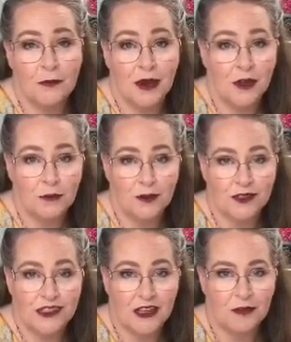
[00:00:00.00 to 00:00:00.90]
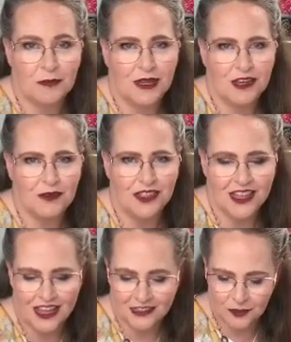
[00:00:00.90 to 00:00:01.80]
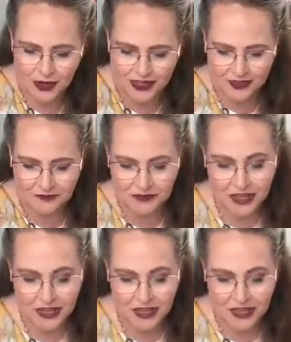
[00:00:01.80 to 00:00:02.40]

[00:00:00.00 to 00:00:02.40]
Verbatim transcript: Marabus that we played with last week.